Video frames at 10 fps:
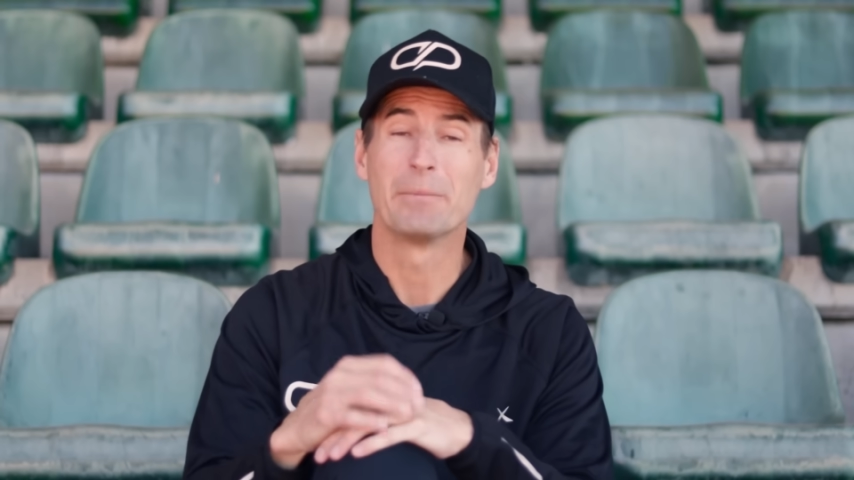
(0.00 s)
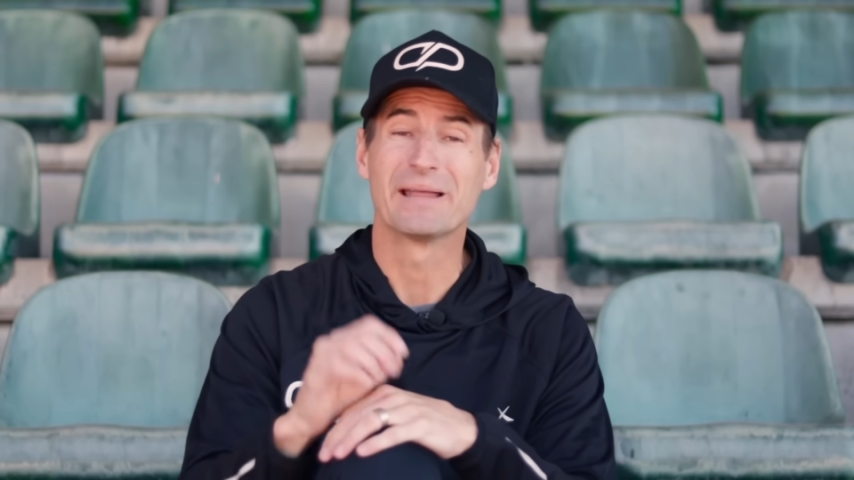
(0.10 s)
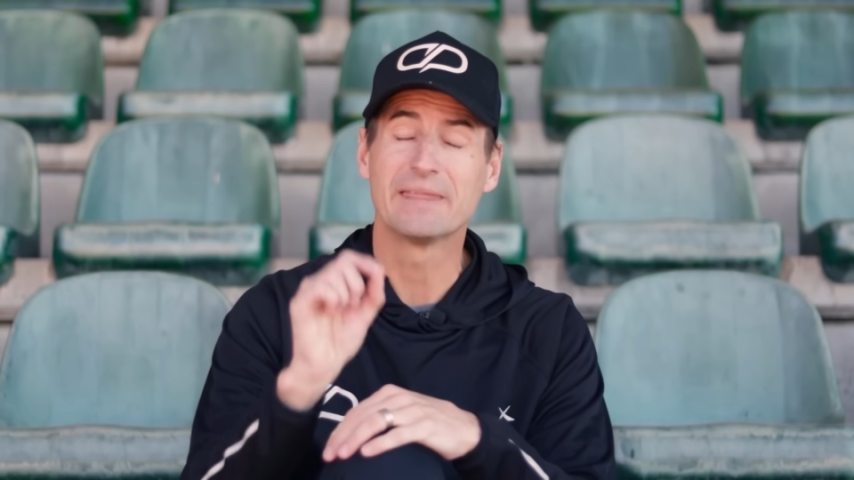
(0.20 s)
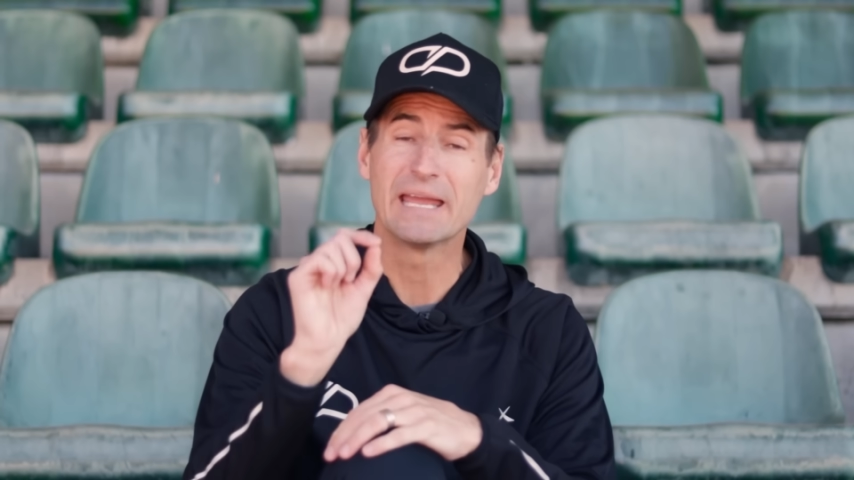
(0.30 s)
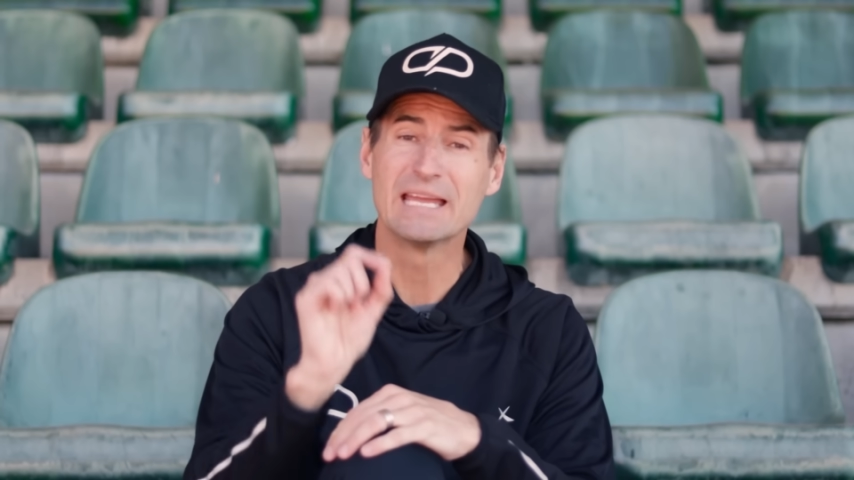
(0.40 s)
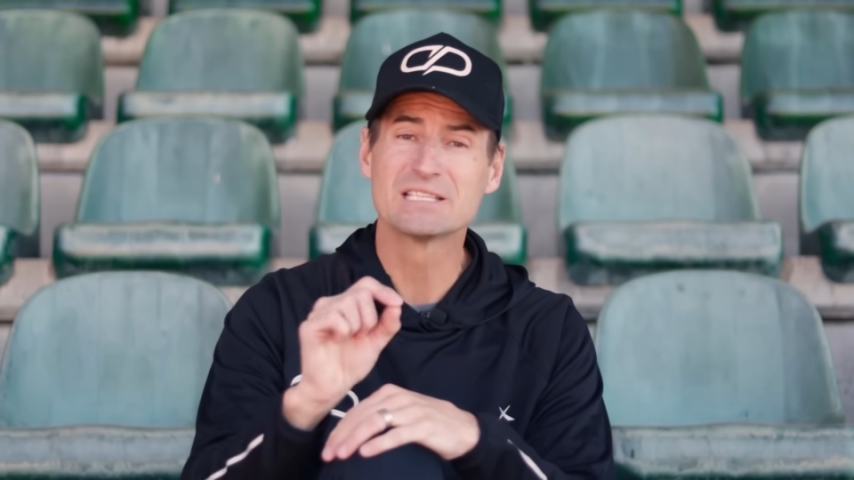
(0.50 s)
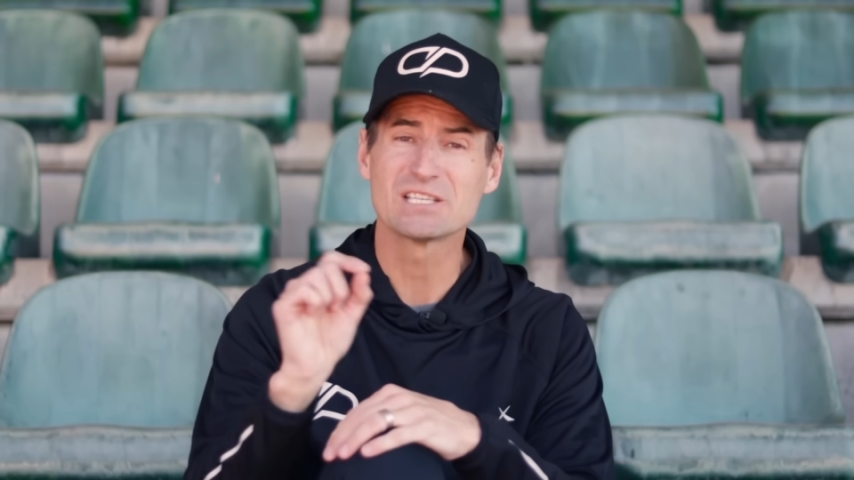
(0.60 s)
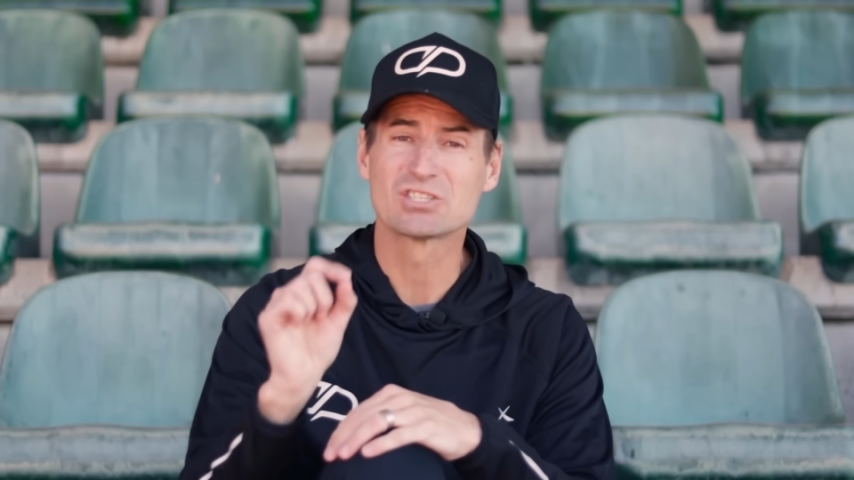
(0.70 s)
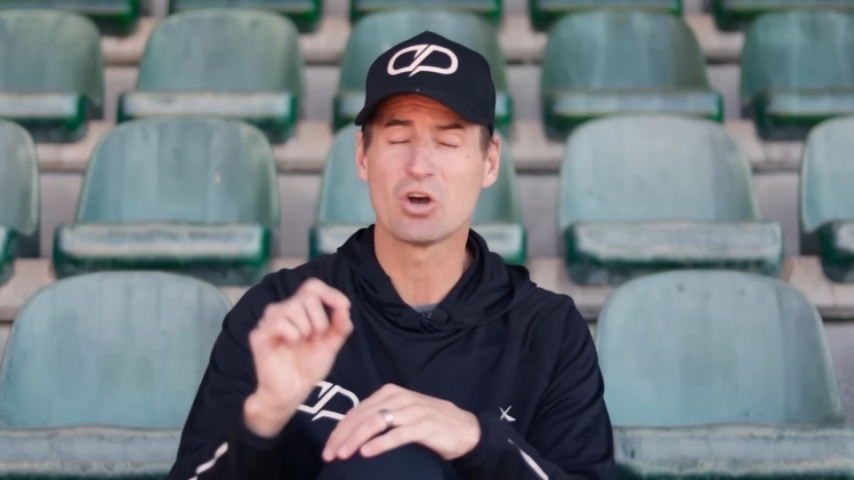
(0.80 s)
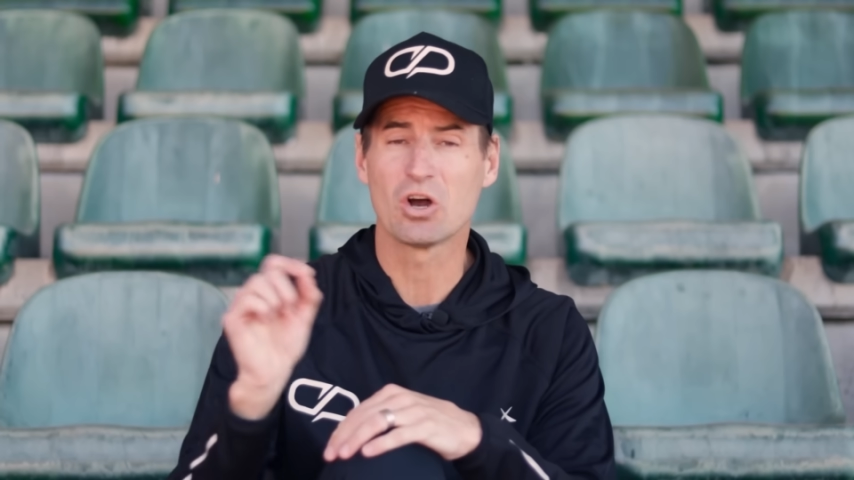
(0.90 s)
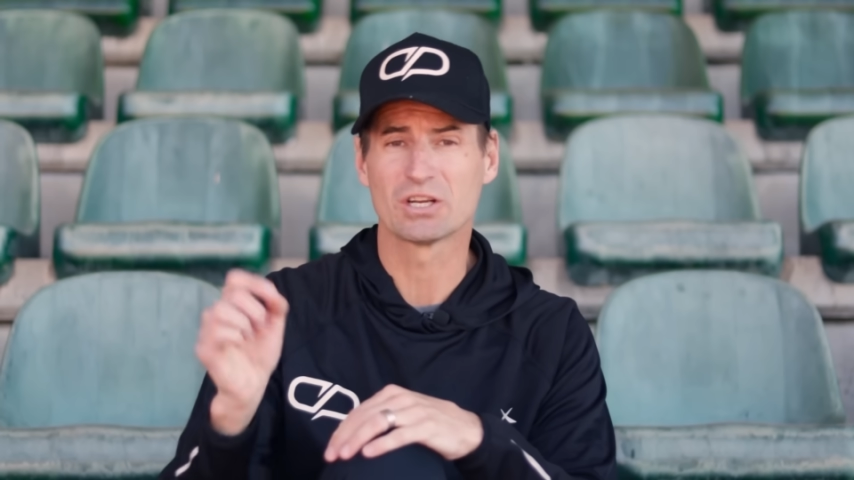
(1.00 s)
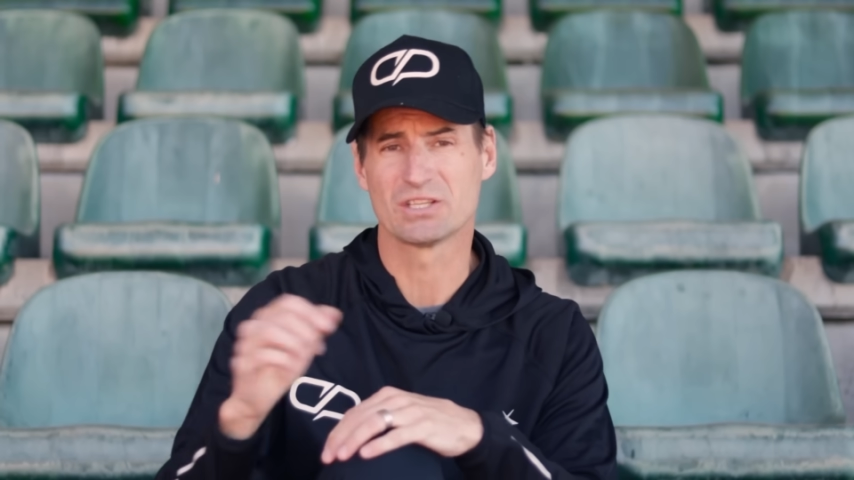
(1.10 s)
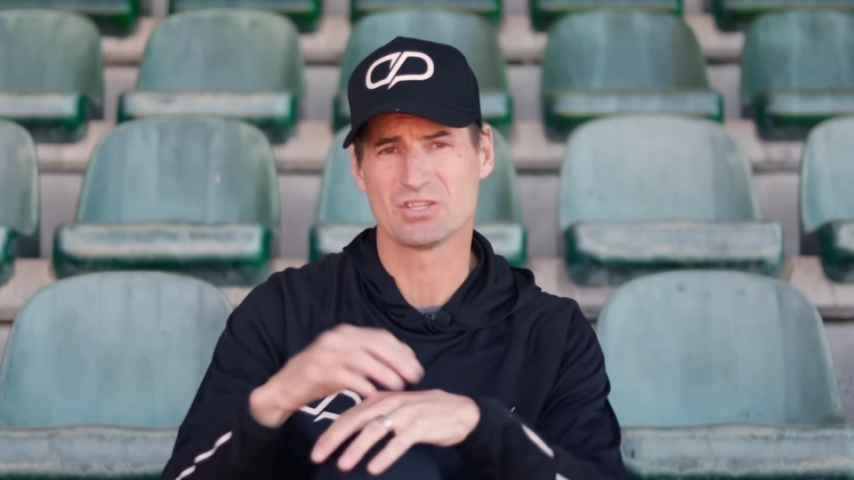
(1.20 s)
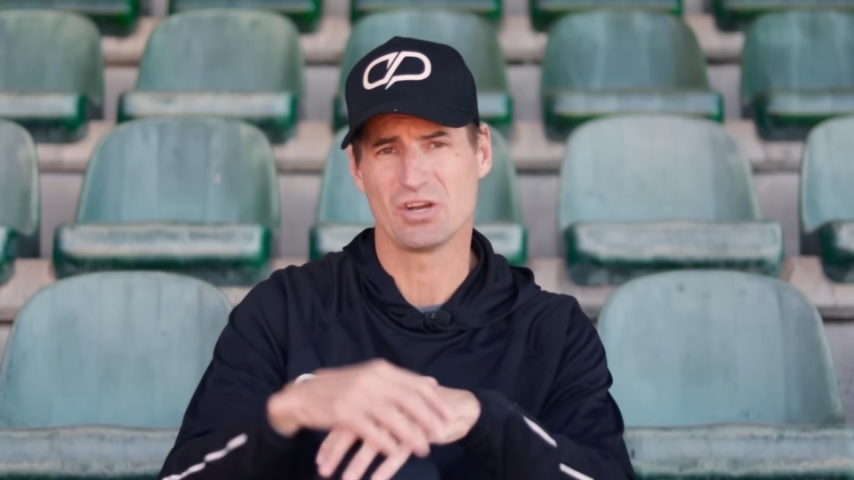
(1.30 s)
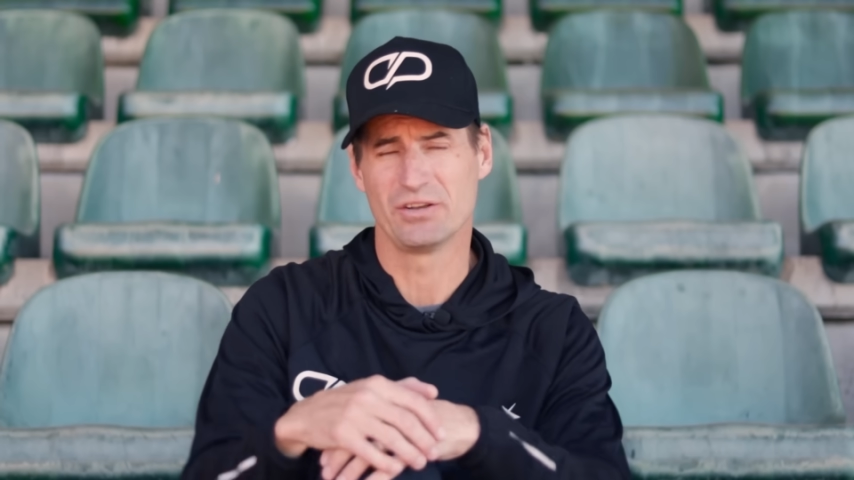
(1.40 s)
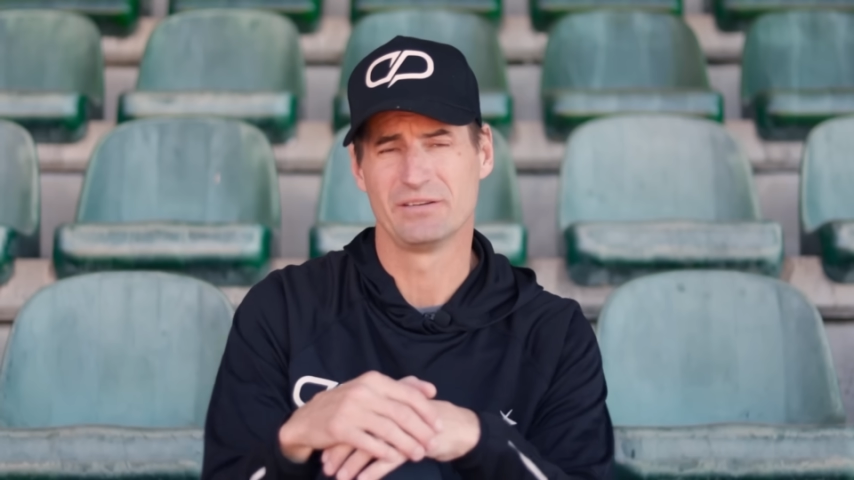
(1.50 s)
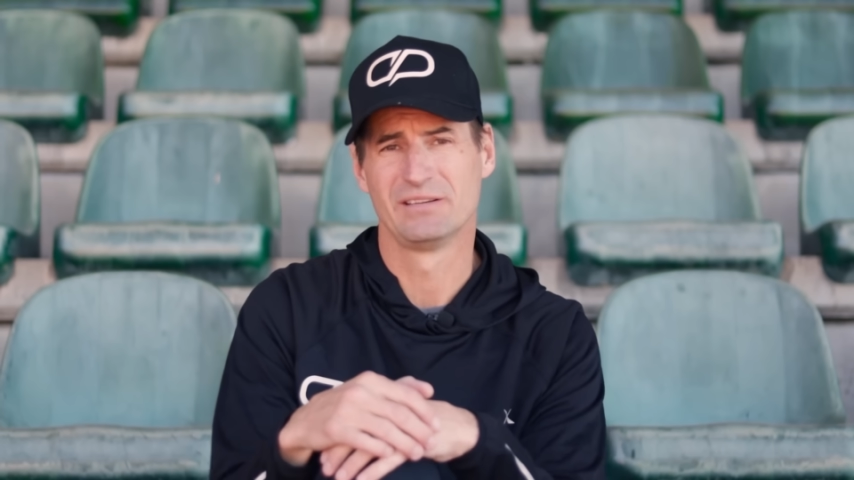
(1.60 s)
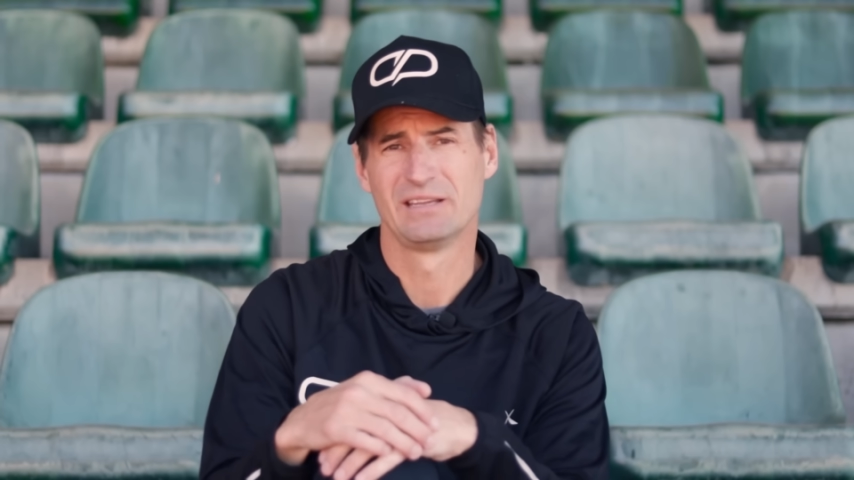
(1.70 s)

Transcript: but there is a target zone.